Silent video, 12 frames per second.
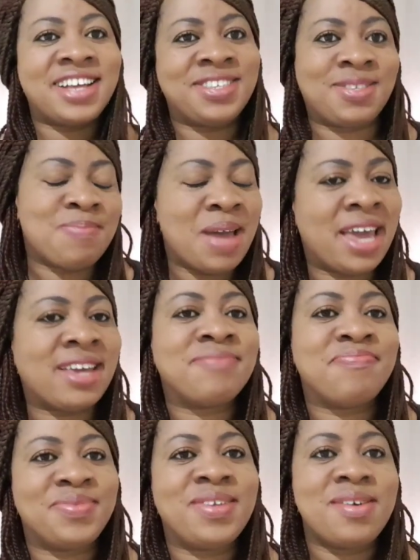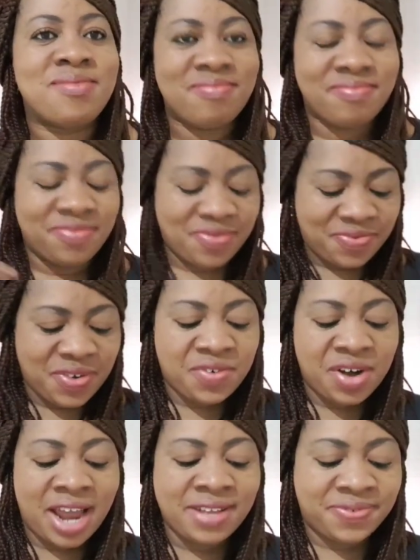that is my
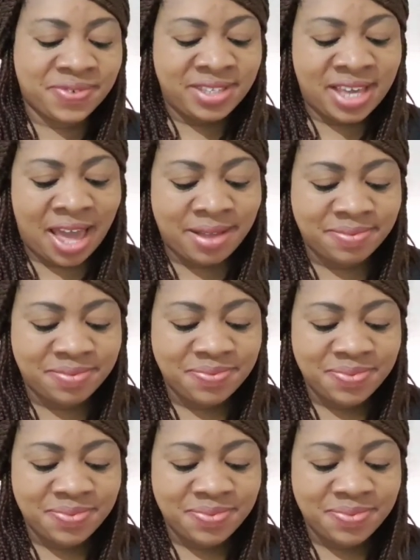favorite food, yeah.